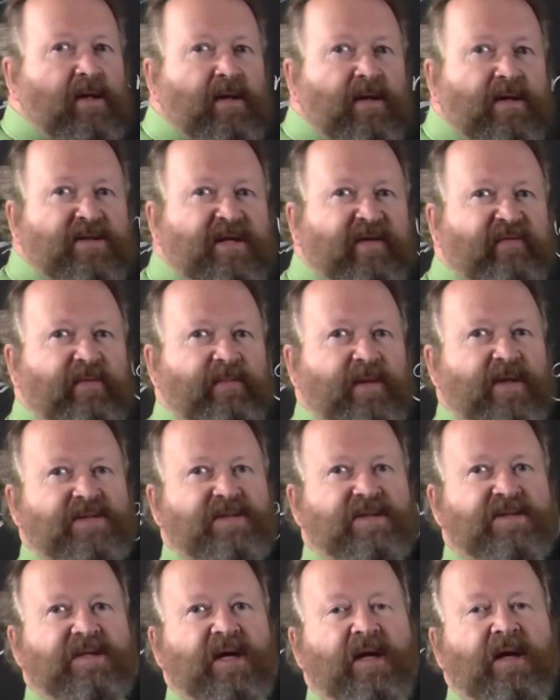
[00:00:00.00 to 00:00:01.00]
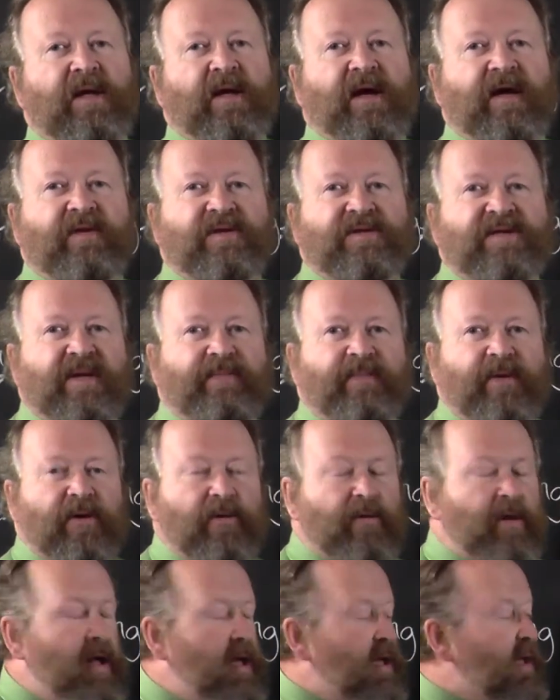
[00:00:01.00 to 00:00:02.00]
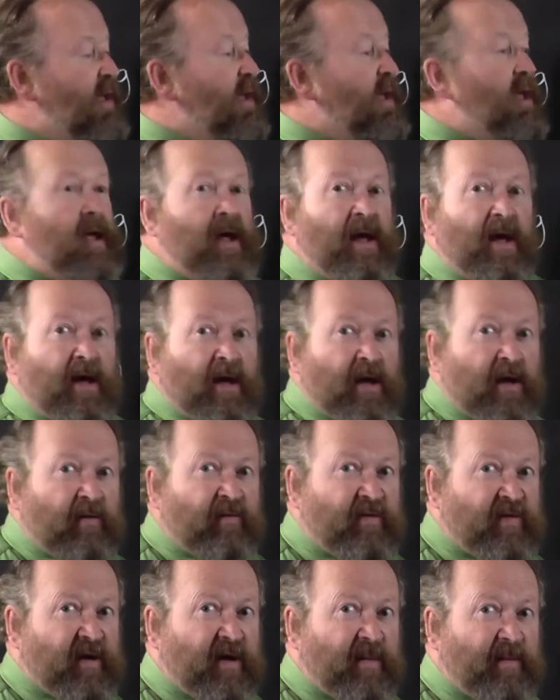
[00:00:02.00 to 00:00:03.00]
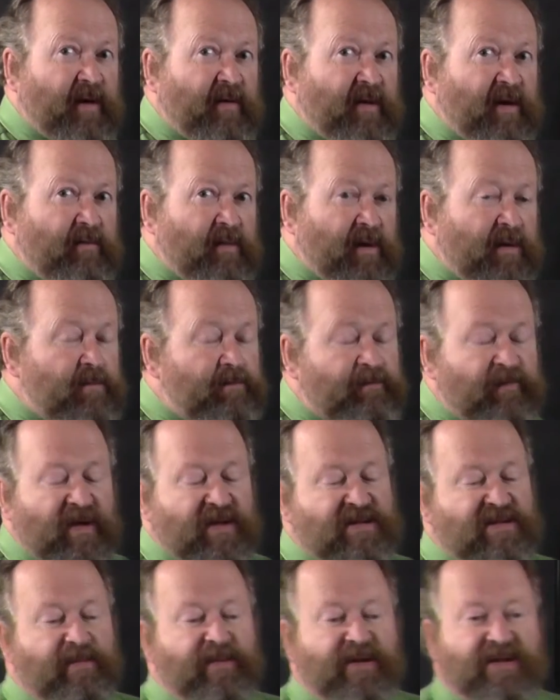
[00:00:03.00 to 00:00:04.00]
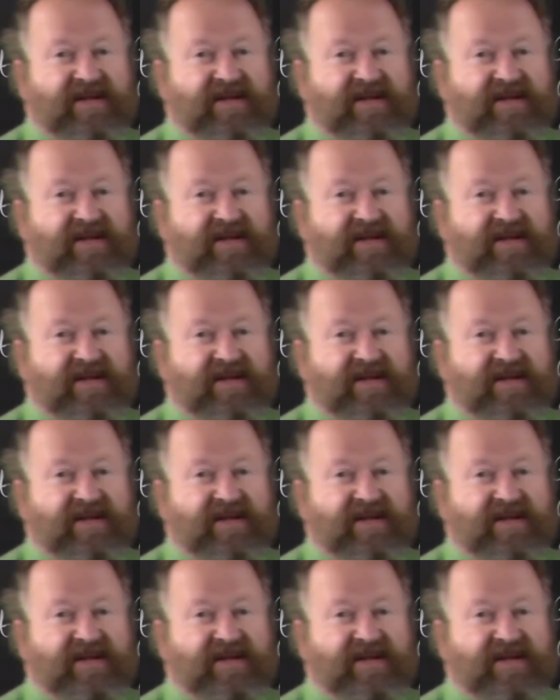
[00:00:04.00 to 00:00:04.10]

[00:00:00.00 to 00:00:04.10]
7 buses at the depot. If we think about that one, somebody's